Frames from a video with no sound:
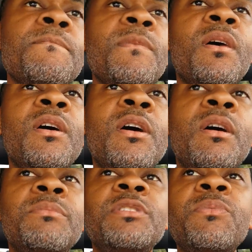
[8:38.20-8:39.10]

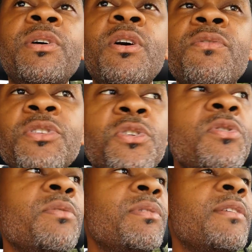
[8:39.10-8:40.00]
Didn't want to
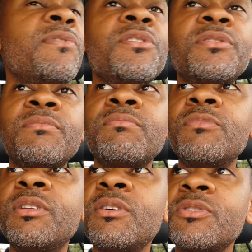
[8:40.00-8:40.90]
overdo it when I first,
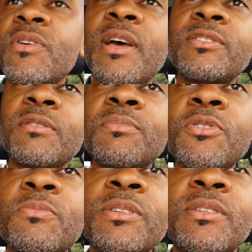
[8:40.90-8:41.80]
tried something
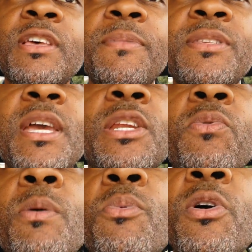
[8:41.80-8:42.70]
new. But since I've been taking
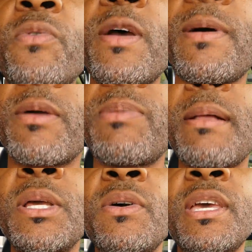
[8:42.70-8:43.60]
one more rep, I can
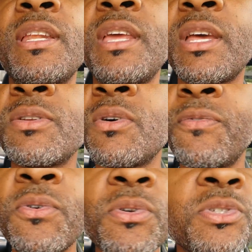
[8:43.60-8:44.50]
probably go ahead and handle a
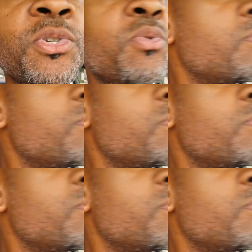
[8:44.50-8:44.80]
full scoop.